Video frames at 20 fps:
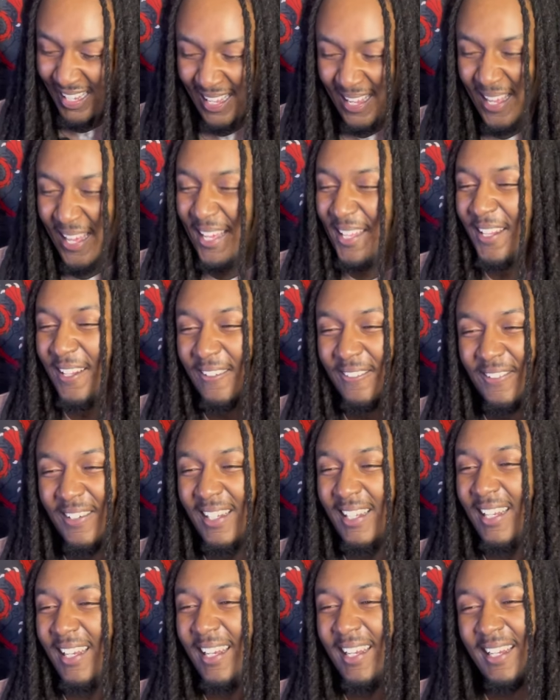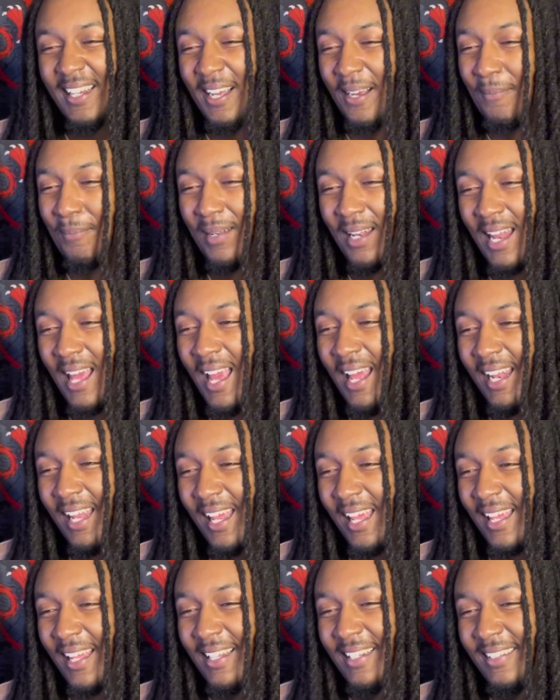to really apply
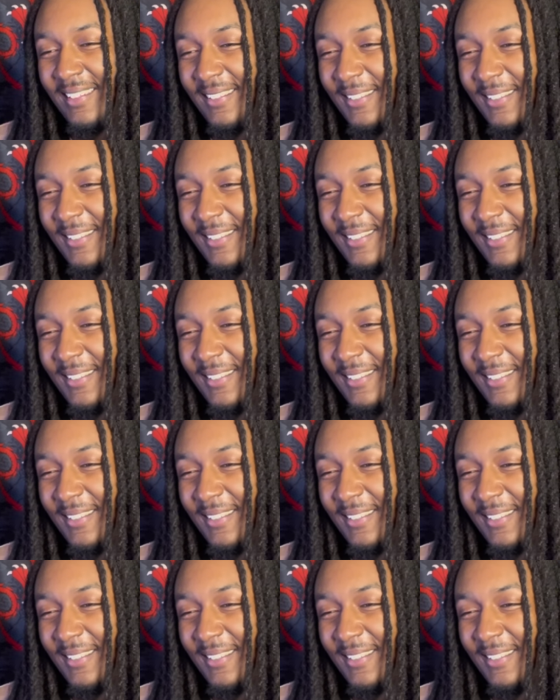that.